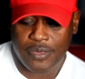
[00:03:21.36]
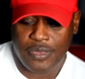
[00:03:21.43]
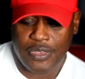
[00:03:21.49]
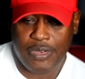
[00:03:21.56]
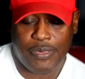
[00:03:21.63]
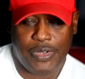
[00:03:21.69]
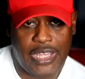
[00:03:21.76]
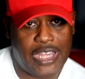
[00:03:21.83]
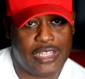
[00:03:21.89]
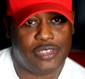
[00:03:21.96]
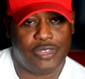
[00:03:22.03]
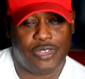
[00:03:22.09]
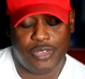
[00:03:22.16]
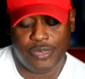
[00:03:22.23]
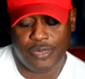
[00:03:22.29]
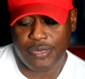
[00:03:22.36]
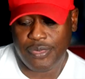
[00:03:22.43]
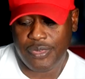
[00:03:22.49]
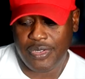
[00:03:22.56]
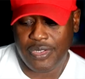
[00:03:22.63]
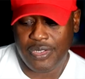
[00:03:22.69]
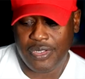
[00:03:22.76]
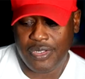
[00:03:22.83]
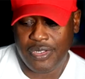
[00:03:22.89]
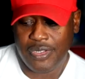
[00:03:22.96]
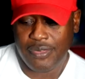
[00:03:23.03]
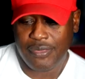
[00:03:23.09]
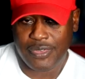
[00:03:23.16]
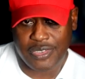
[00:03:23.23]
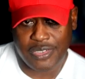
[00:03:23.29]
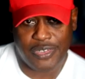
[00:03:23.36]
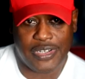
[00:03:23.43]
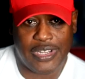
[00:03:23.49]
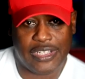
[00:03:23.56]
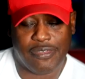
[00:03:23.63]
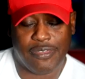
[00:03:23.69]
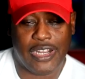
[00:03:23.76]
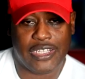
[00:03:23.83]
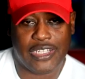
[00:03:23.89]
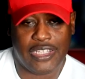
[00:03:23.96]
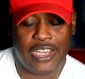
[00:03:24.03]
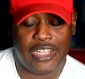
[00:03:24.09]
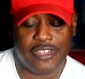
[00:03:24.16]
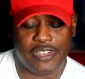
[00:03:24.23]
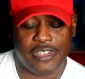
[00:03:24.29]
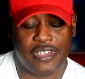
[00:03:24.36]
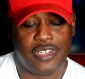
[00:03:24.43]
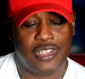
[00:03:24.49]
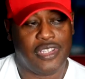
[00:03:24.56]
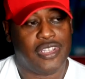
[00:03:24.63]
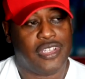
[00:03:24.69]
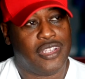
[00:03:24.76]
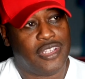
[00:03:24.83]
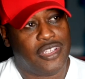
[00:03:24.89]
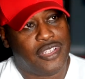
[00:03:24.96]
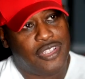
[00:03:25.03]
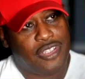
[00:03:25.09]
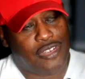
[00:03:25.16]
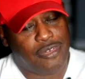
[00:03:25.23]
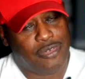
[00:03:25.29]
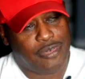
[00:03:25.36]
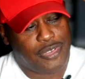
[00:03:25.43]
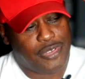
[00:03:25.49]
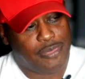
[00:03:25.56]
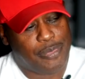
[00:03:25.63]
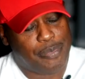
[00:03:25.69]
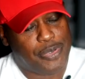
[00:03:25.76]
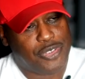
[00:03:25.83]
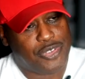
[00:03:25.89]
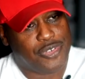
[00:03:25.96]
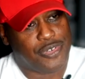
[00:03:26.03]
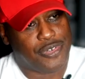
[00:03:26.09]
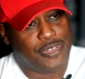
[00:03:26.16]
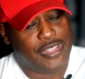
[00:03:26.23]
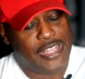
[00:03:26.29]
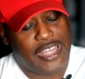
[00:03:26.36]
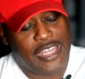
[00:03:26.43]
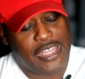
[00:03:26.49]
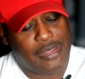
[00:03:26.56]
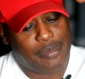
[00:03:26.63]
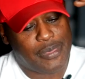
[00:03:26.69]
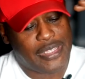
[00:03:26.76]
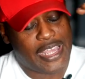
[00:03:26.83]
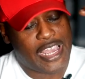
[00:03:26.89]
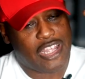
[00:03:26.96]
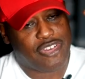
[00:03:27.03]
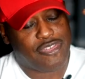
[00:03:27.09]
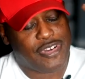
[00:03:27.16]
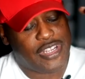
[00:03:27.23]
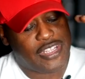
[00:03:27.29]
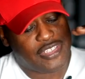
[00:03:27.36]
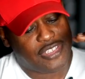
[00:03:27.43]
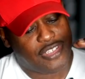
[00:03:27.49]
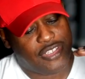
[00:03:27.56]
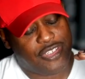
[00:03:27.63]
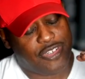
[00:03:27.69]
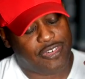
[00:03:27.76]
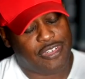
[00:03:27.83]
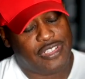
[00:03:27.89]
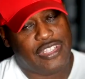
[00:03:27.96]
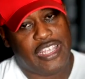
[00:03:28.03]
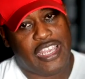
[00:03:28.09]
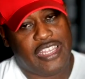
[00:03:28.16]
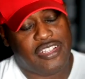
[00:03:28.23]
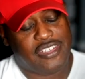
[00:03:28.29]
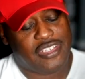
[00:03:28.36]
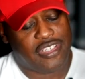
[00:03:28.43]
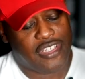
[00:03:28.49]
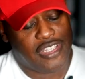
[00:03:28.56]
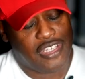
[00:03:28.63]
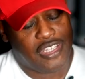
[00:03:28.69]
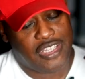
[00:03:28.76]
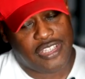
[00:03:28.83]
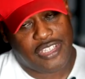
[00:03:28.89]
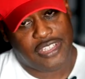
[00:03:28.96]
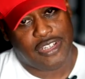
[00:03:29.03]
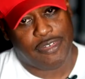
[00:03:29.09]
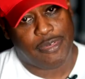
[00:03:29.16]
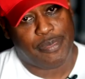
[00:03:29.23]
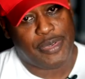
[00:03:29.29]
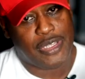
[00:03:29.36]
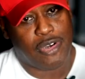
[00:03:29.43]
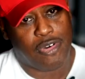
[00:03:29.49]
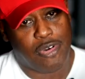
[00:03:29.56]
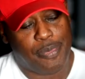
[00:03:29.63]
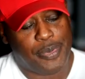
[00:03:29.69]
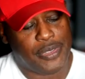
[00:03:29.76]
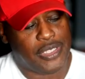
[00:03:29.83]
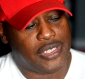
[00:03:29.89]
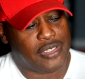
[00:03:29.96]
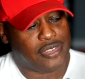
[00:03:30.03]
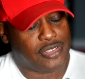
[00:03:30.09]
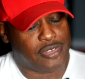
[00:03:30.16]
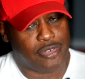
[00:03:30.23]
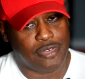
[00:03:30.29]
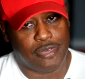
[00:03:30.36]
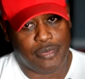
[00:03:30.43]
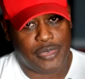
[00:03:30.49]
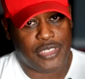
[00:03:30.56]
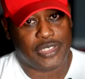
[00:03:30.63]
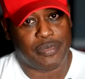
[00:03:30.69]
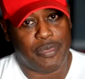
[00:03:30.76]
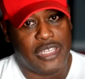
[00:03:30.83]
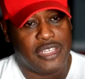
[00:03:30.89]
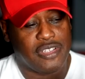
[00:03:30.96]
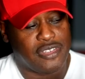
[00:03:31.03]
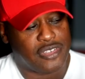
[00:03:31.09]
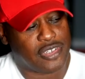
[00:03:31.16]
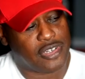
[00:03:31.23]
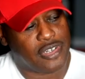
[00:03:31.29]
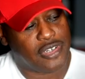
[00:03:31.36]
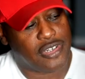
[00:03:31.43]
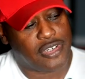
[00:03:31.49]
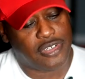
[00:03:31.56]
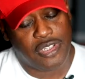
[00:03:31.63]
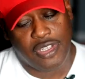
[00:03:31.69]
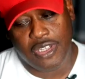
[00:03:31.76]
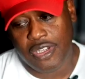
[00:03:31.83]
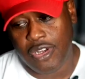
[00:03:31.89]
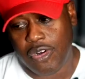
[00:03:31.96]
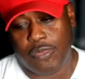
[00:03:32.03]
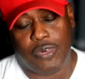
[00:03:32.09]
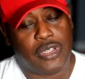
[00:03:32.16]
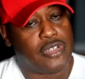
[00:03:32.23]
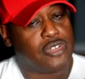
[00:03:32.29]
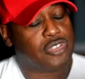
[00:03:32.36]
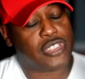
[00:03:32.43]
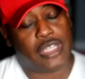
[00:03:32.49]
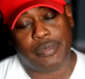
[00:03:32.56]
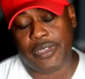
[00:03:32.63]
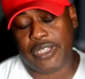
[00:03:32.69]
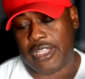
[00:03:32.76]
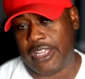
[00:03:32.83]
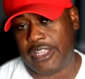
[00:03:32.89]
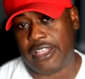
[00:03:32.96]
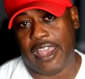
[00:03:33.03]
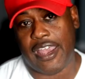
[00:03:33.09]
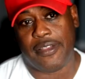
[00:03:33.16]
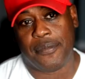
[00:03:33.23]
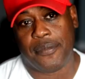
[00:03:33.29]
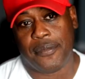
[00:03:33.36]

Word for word: that we had to do was learn how to write a letter. You, you would put your name and address, your date, and then there would be an opening to whom this may concern or what or something like that.